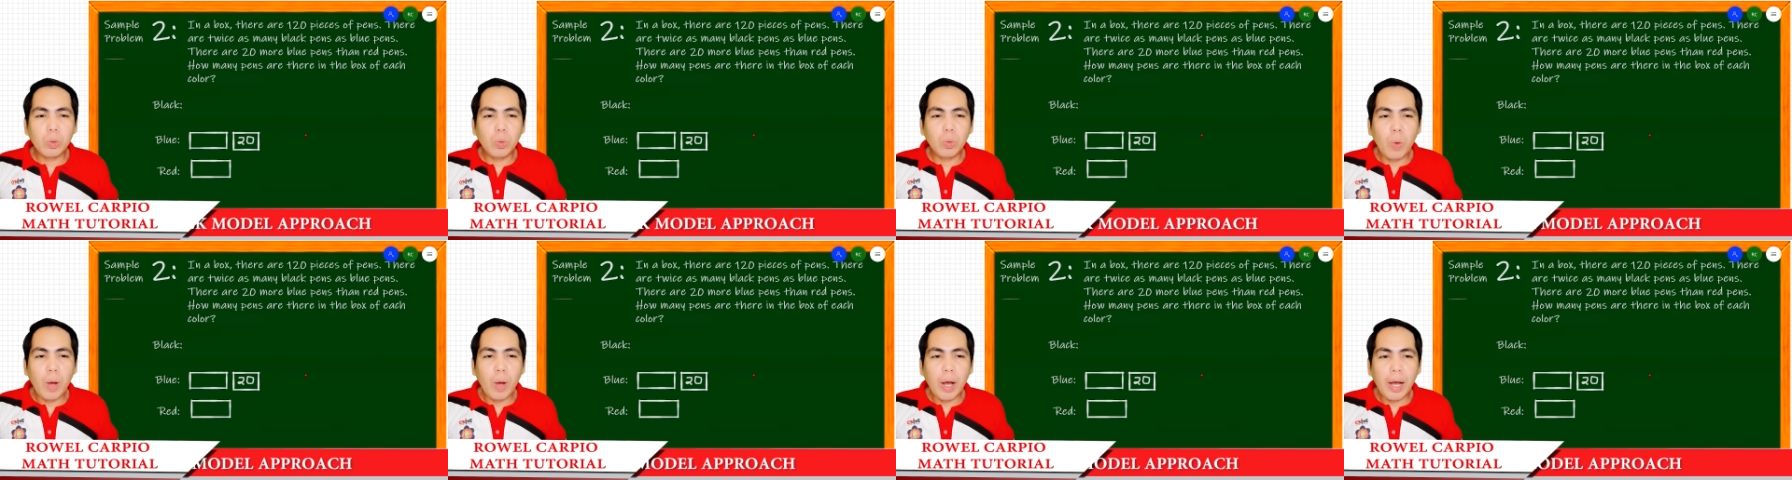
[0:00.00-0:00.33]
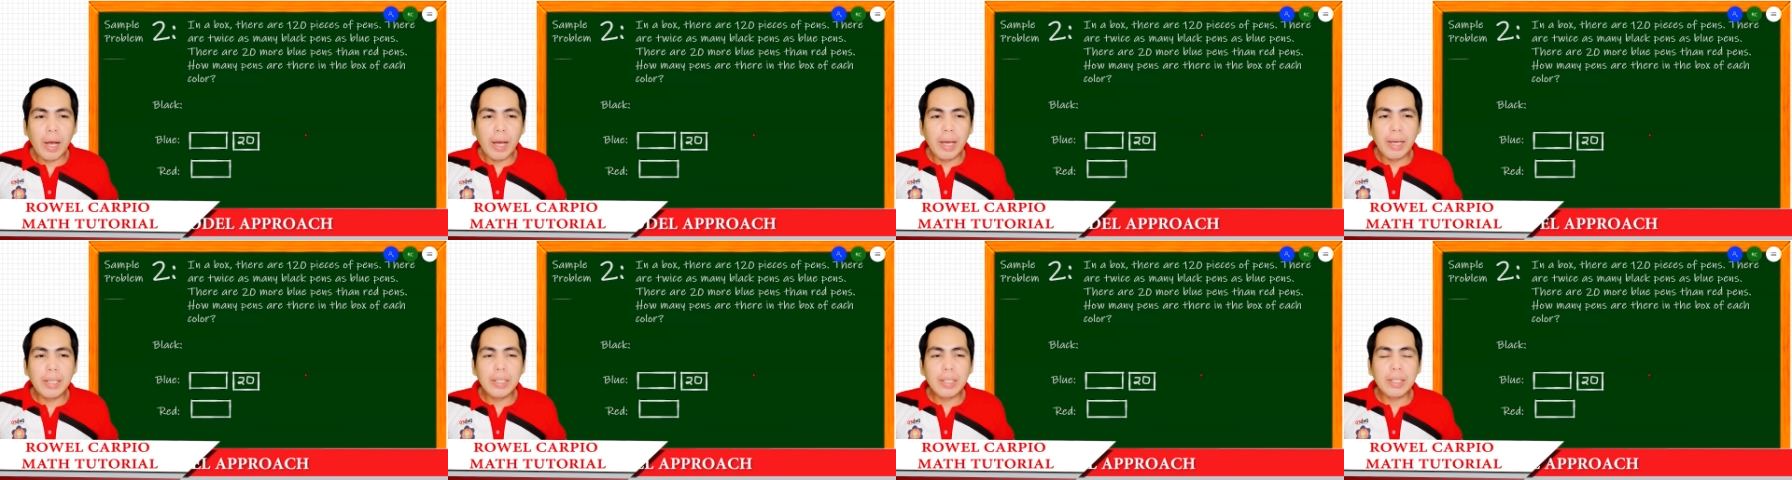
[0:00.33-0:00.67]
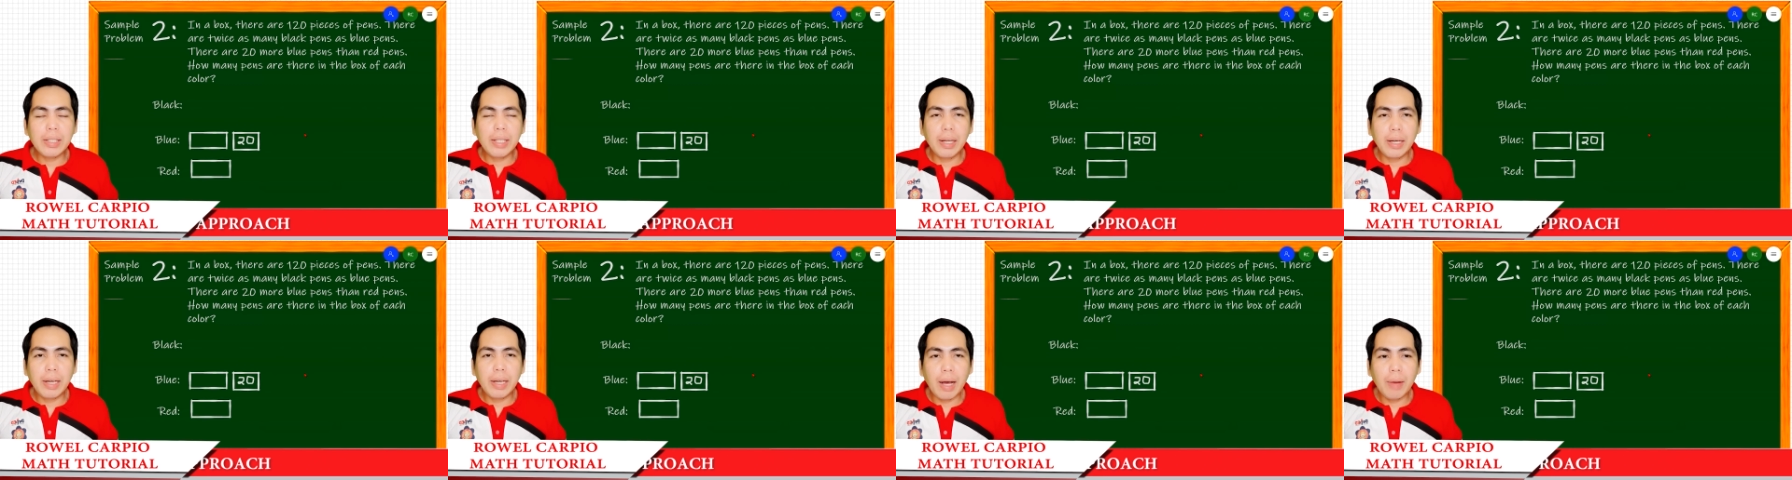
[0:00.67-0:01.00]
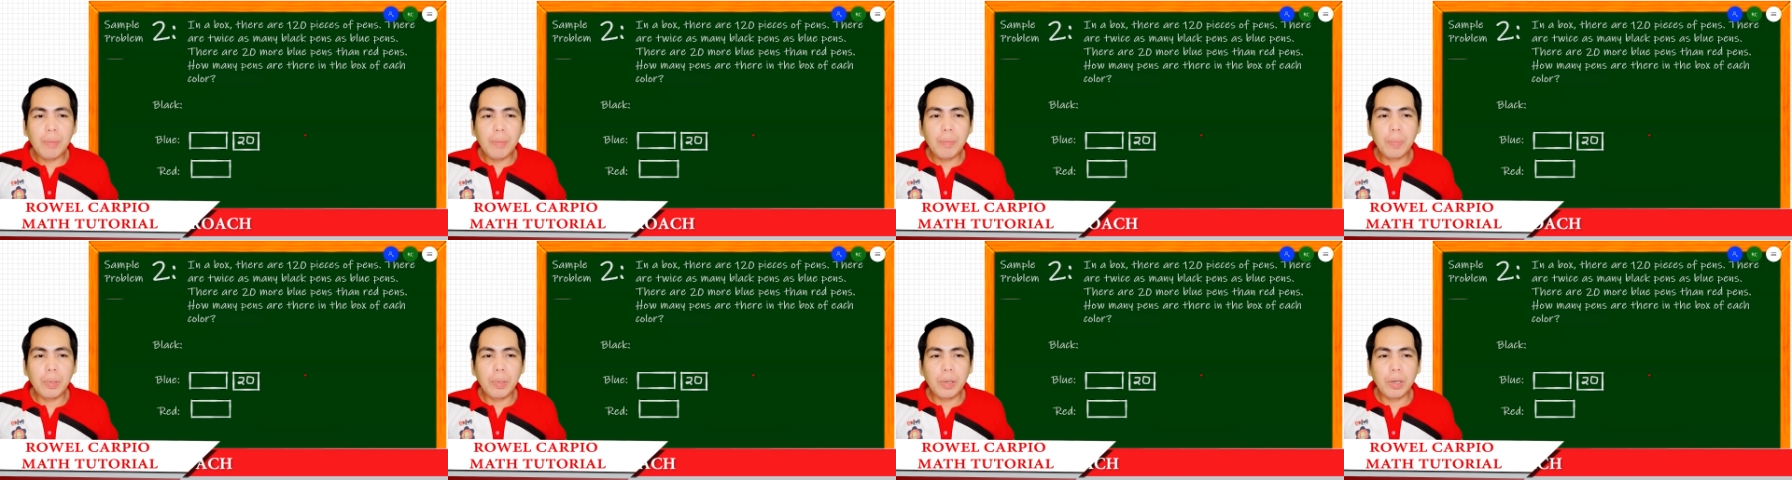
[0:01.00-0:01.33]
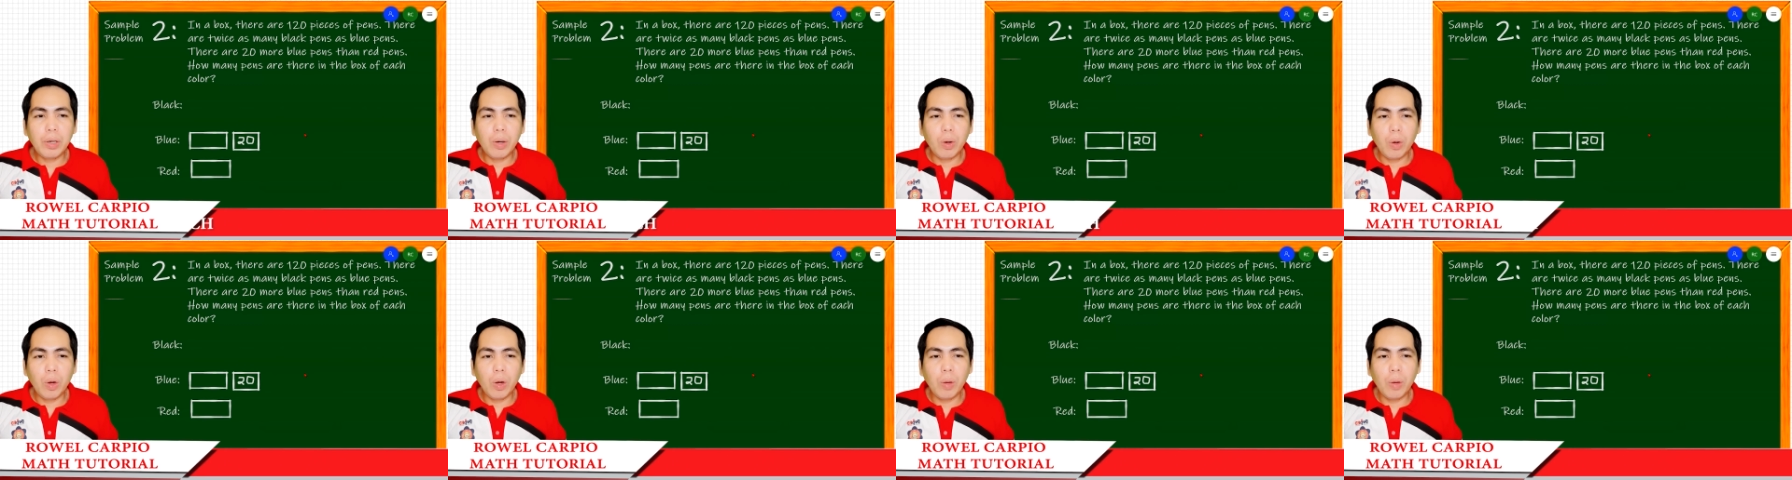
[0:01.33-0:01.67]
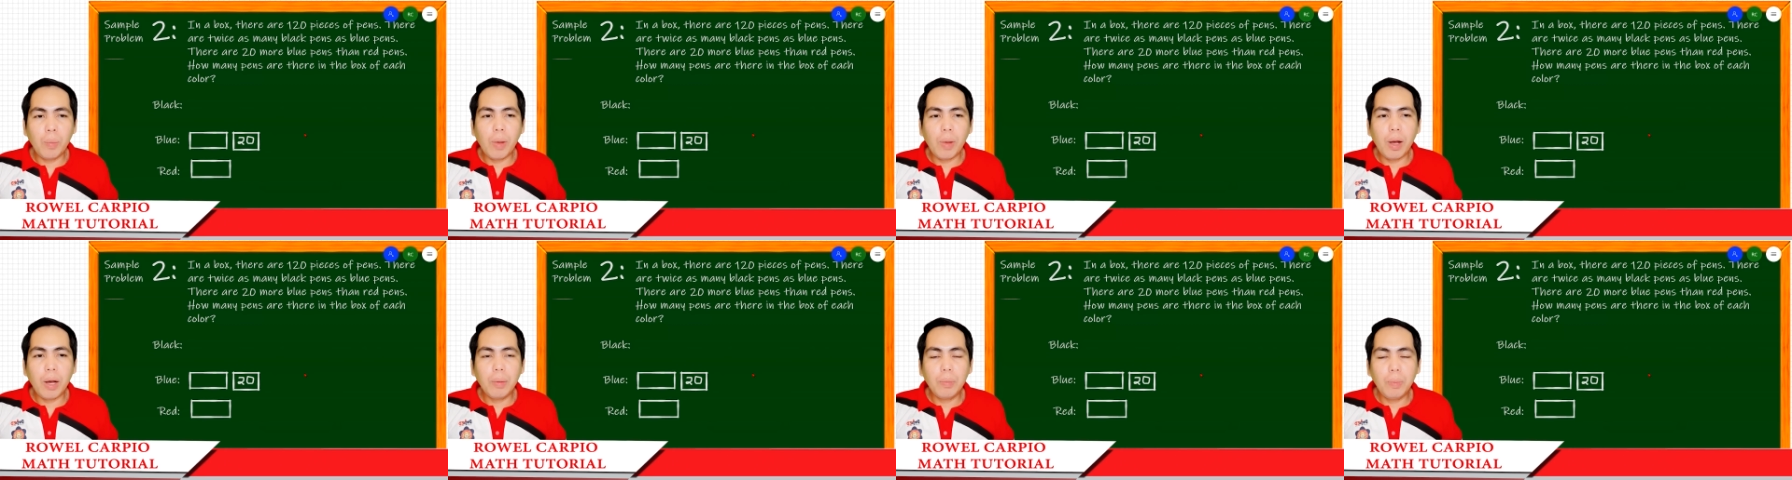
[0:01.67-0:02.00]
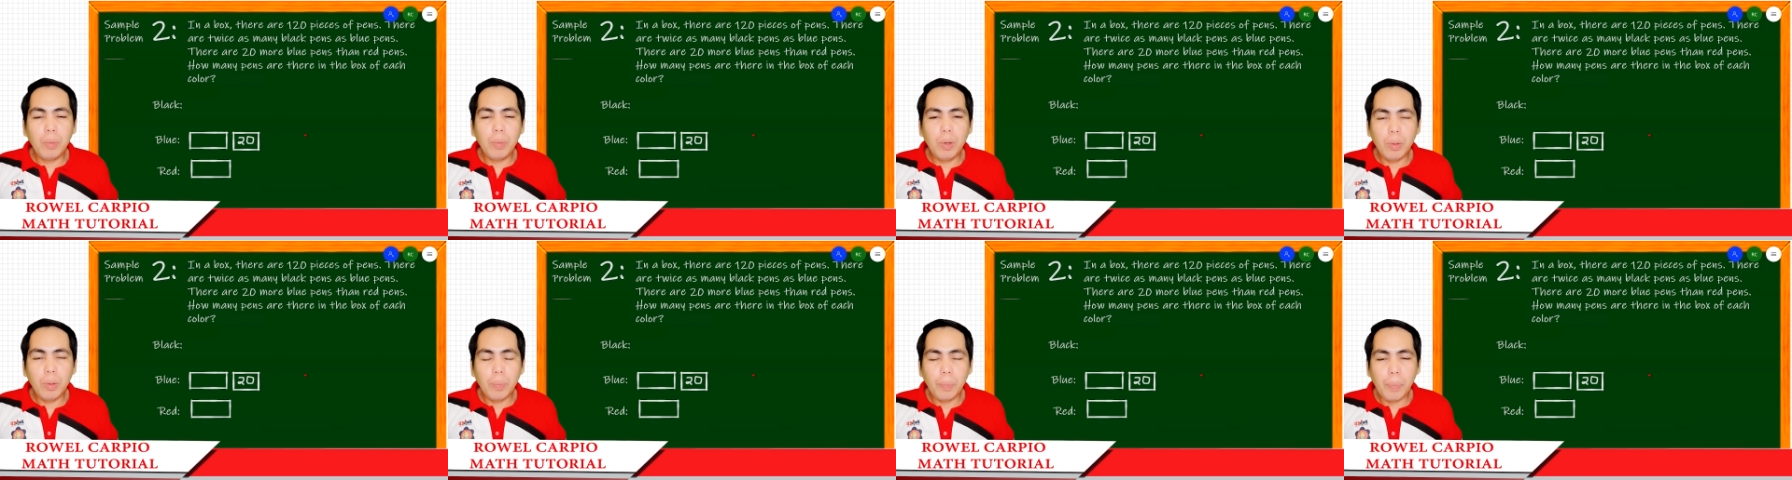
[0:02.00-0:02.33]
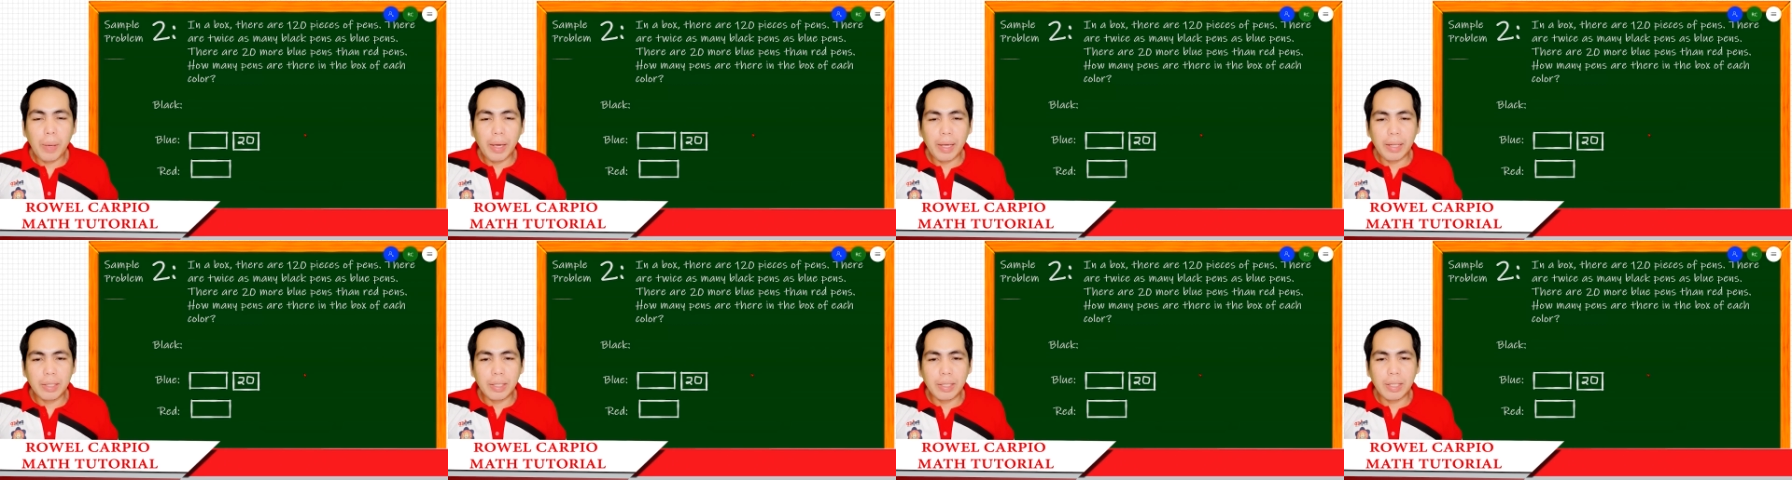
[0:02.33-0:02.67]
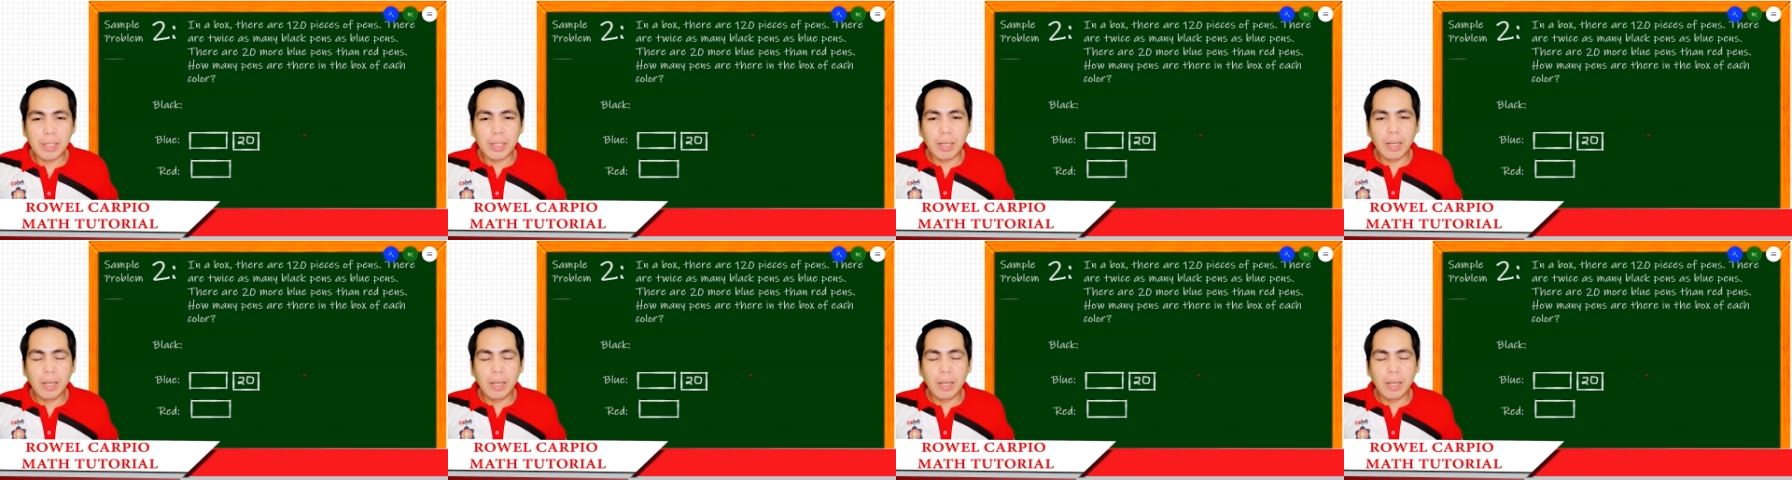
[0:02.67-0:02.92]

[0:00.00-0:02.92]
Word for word: twice the number of blue pens.